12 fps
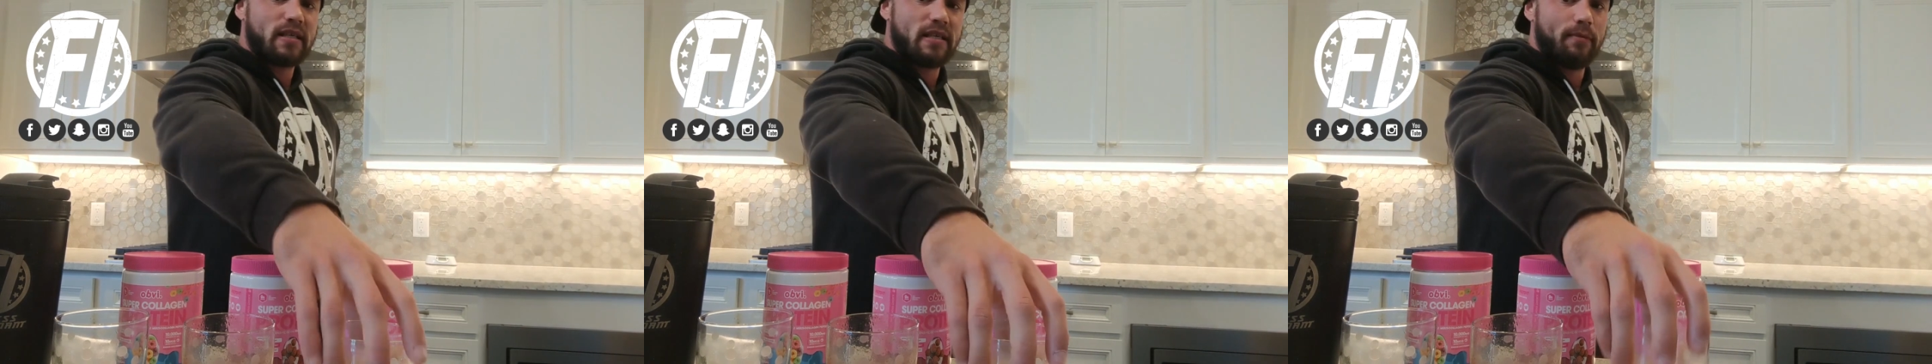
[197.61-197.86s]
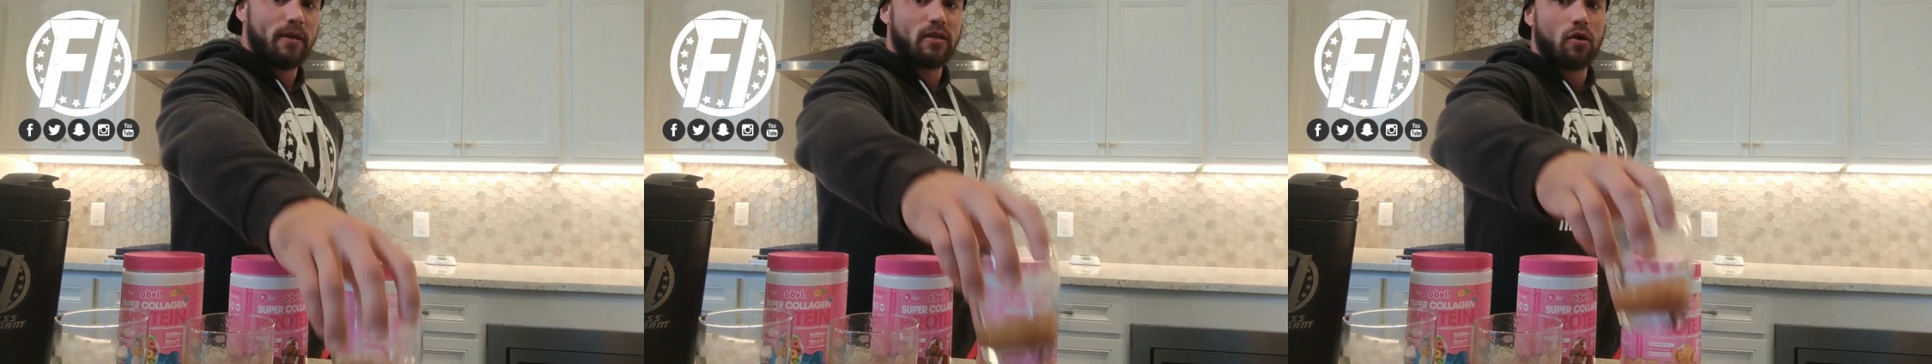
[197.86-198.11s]

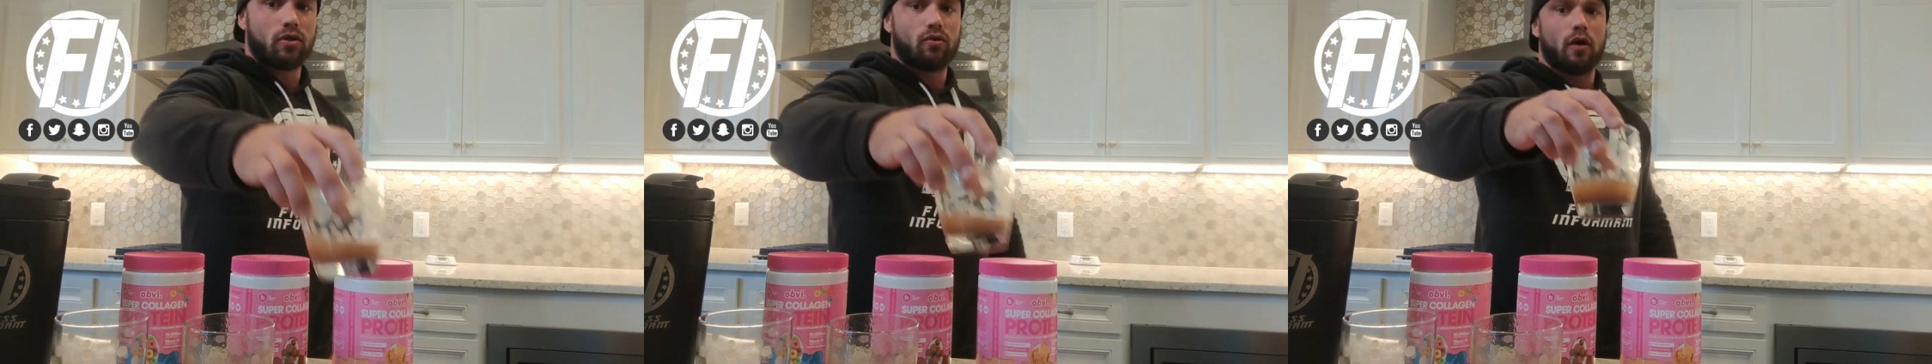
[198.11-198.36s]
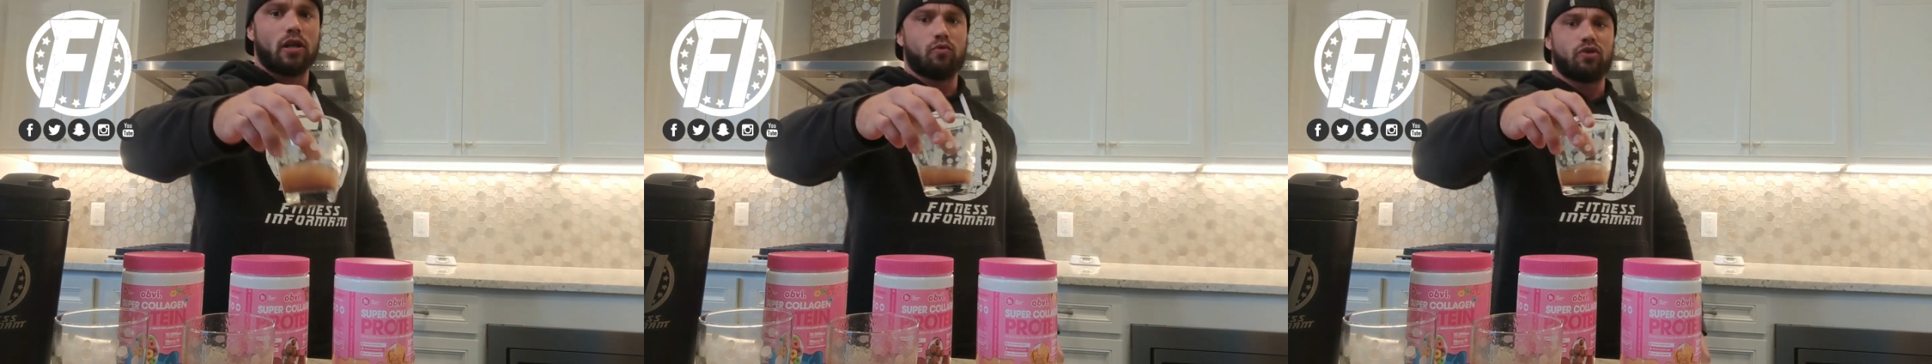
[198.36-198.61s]
Cinnamon Toast
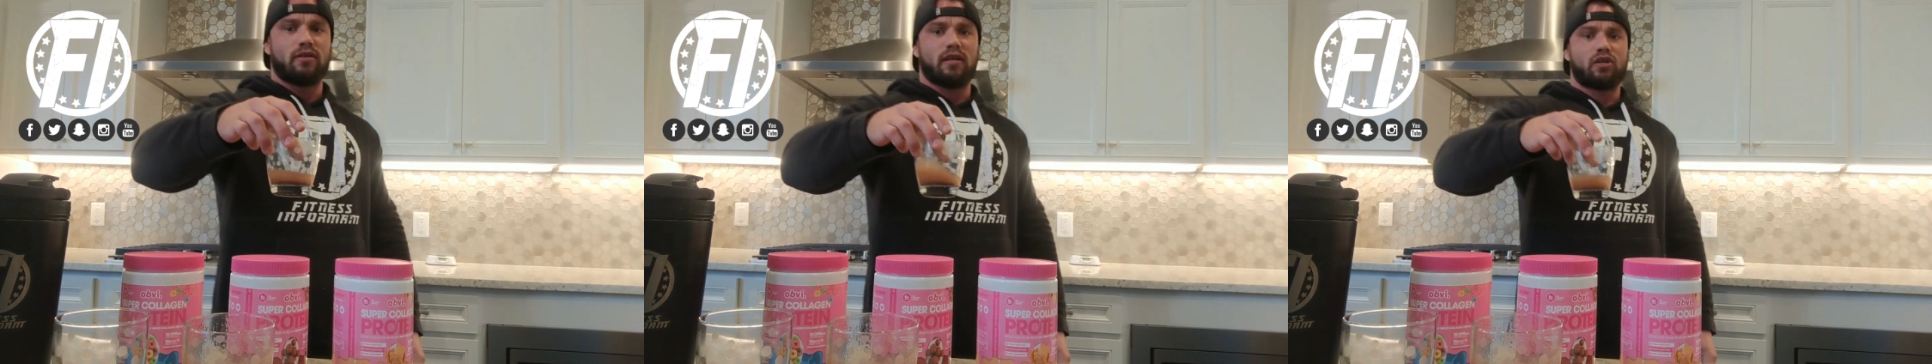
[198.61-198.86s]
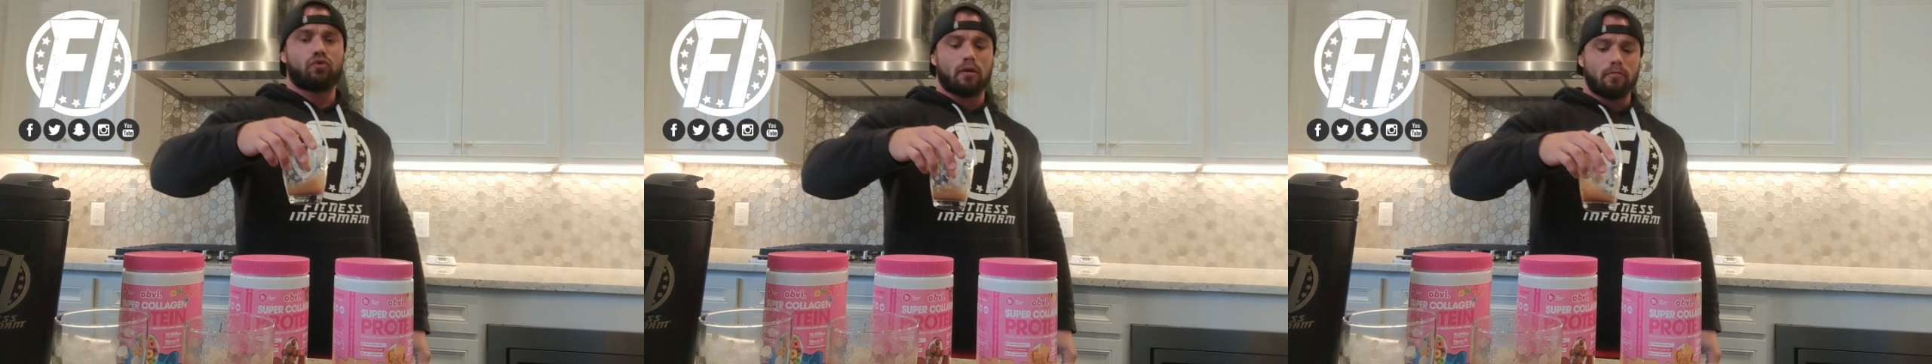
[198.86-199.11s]
Crunch, which is an
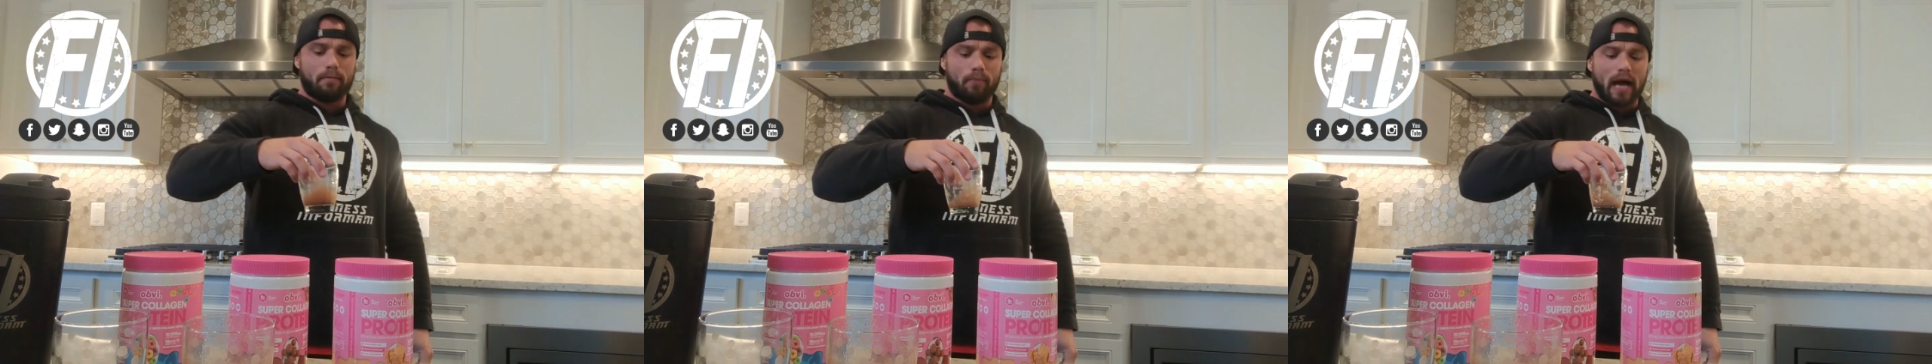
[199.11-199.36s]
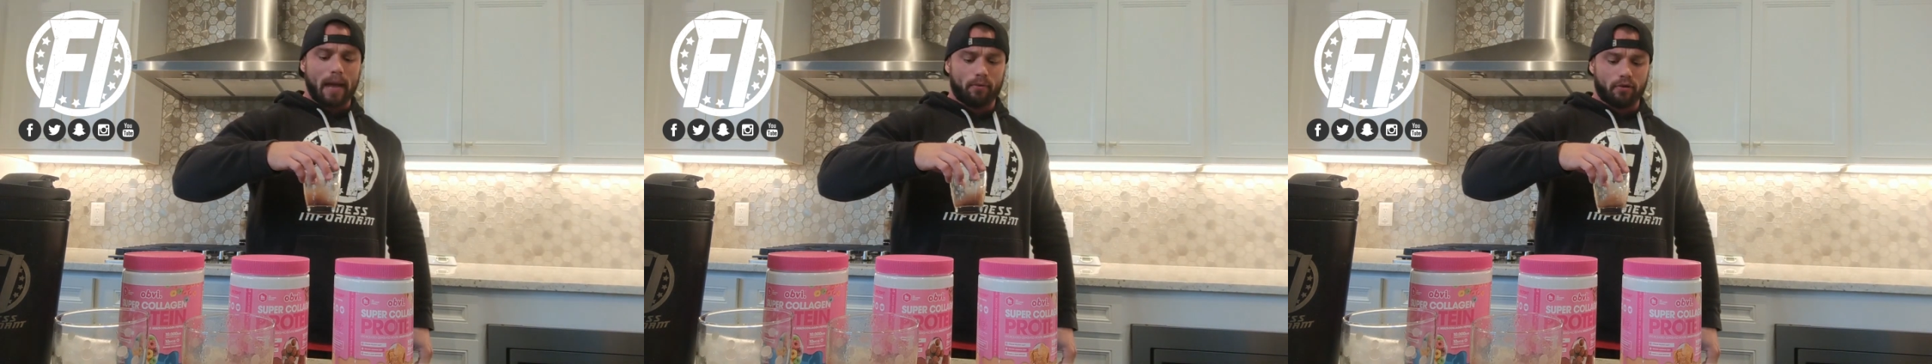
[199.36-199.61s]
extremely
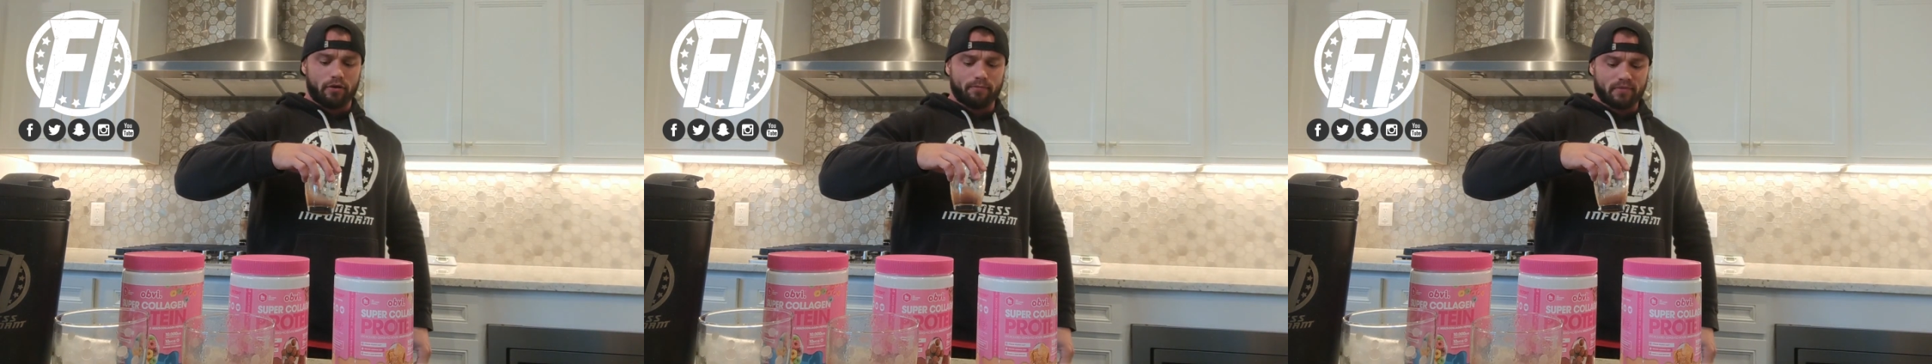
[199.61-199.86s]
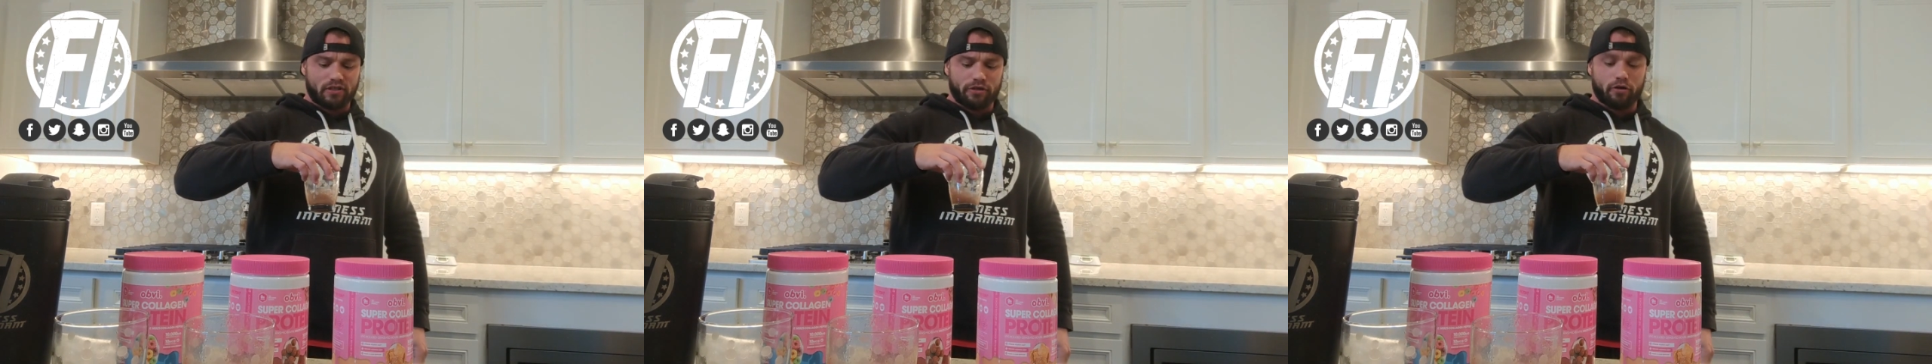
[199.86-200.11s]

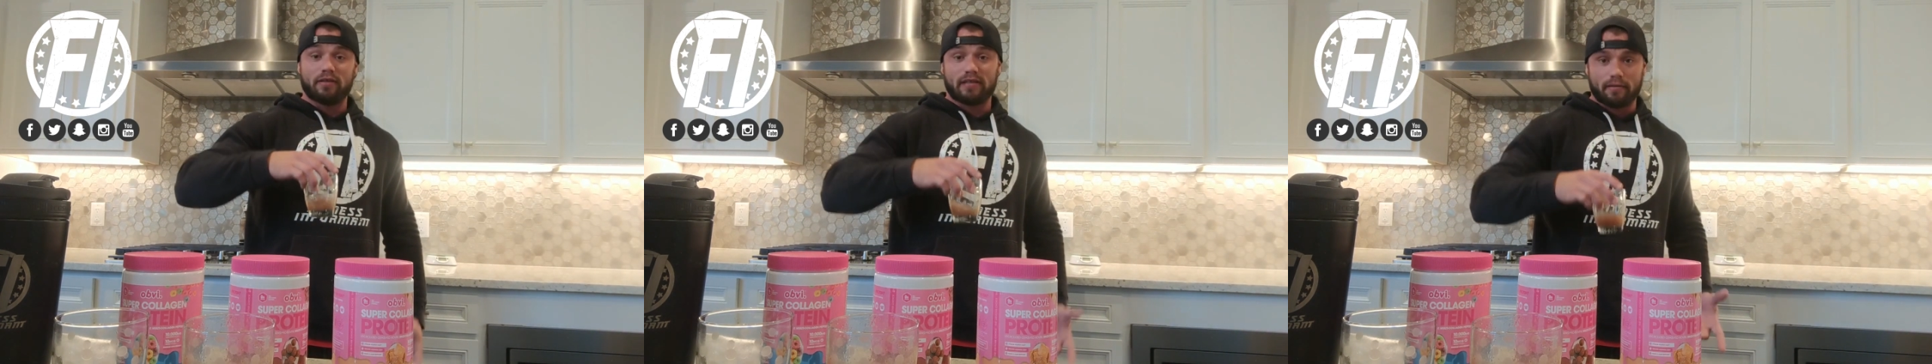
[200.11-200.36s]
popular cereal,